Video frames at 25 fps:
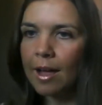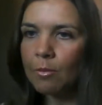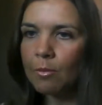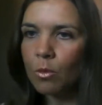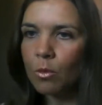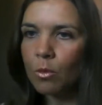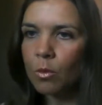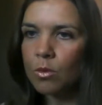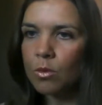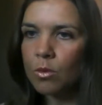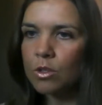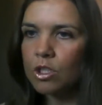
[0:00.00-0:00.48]

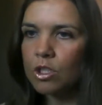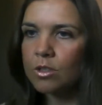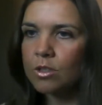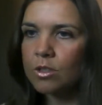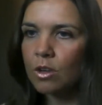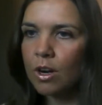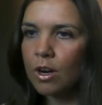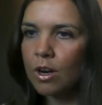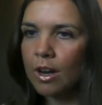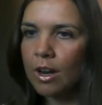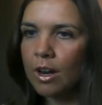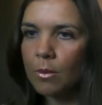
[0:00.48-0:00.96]
just got
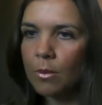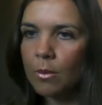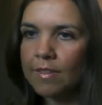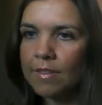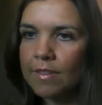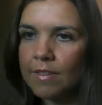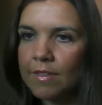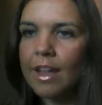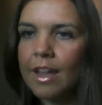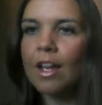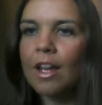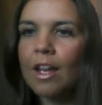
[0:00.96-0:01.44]
another one there.
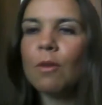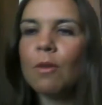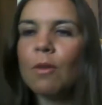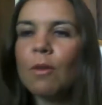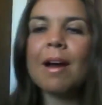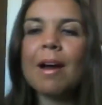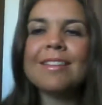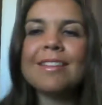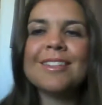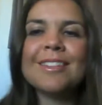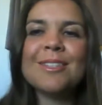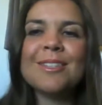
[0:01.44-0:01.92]
My
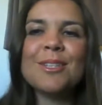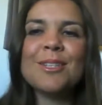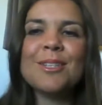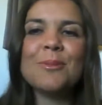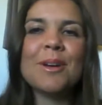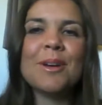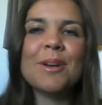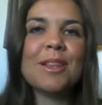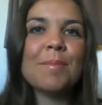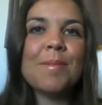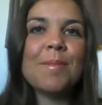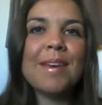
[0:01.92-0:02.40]
sister with
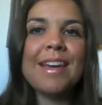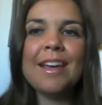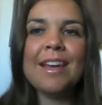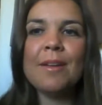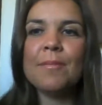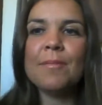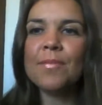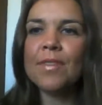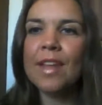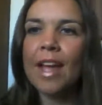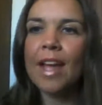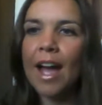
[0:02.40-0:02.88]
me.
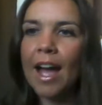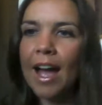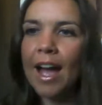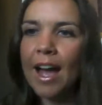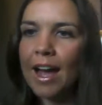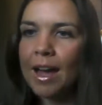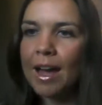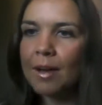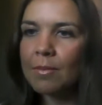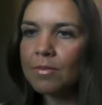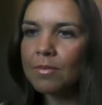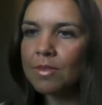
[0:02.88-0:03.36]

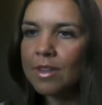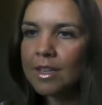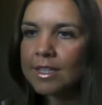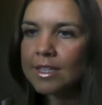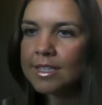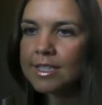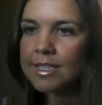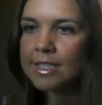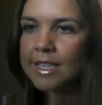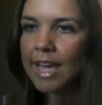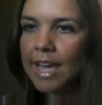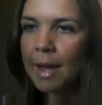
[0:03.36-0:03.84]

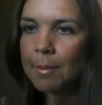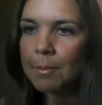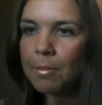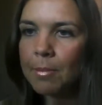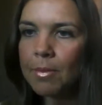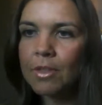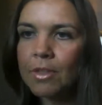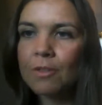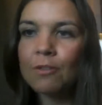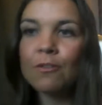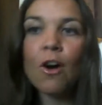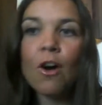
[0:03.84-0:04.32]
Scamp, the
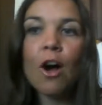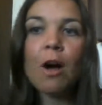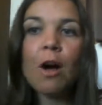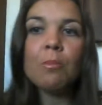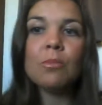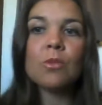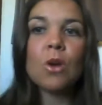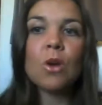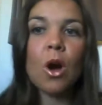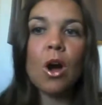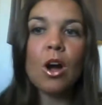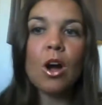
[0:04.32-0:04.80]
farm
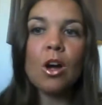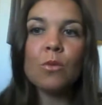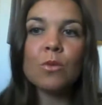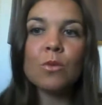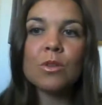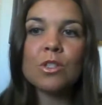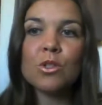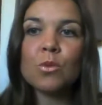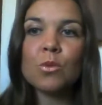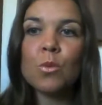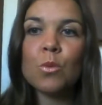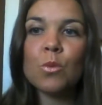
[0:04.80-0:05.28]
dog,
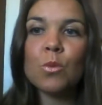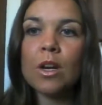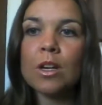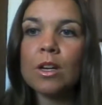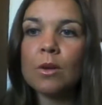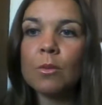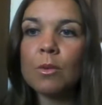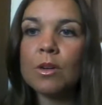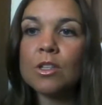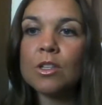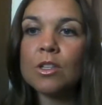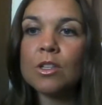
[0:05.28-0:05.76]
was
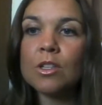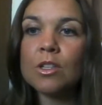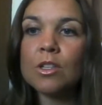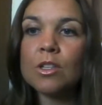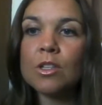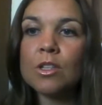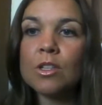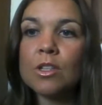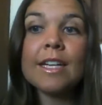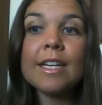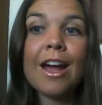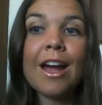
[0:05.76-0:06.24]

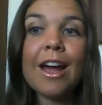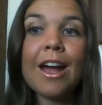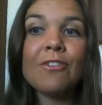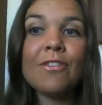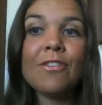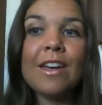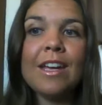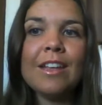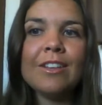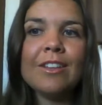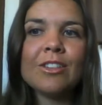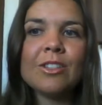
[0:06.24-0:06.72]
swatting at our
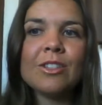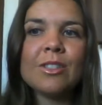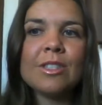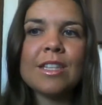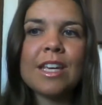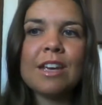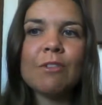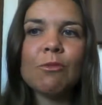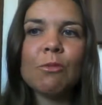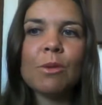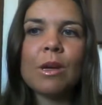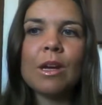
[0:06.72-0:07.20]
feet to
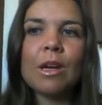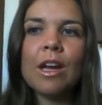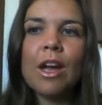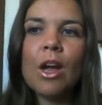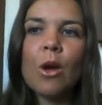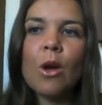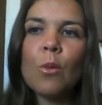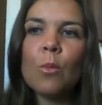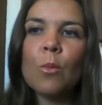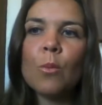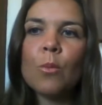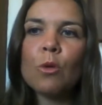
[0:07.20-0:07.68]
see if we
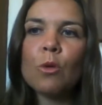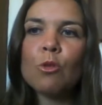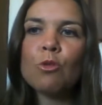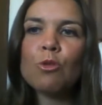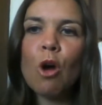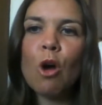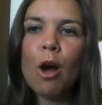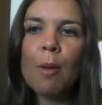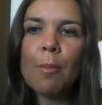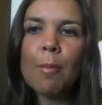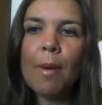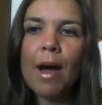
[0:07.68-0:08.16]

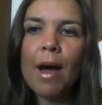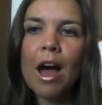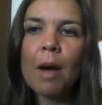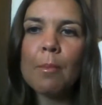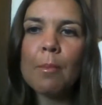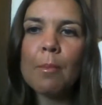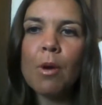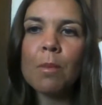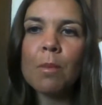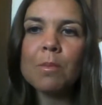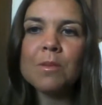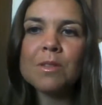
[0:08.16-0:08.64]
drop our
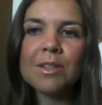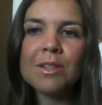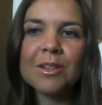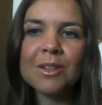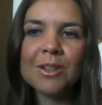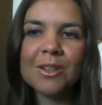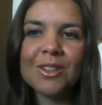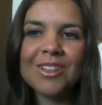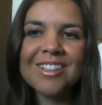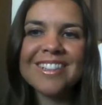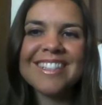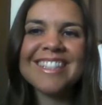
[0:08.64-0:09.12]

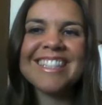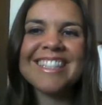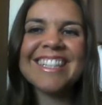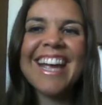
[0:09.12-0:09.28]
popsicles